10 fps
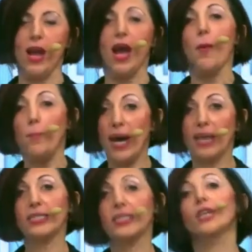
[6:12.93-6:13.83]
But
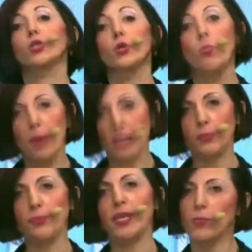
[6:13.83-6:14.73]
you must be
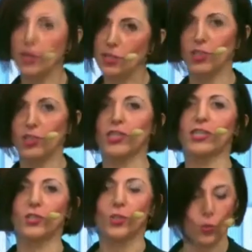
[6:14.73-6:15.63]
registered
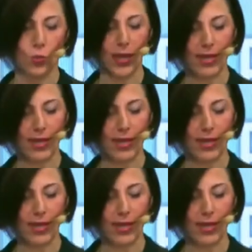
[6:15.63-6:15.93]
to win.